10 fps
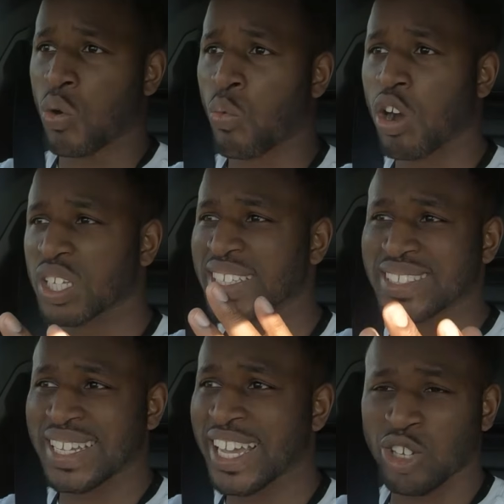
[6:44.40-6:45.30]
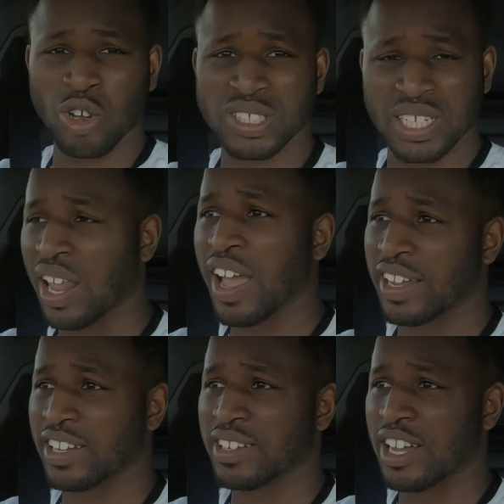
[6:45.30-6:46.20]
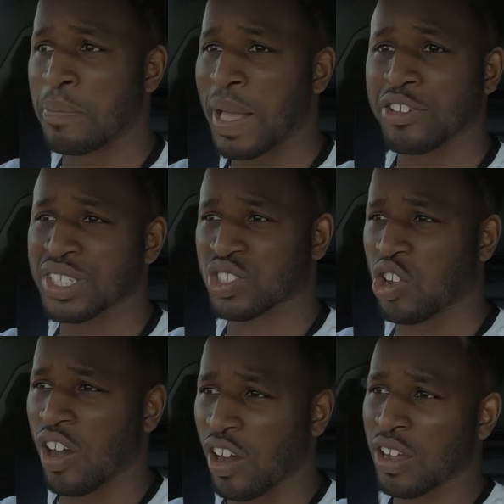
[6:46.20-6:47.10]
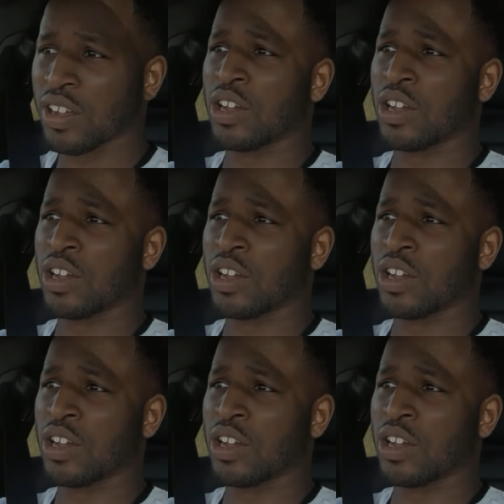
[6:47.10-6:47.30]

what is there not to like about this car?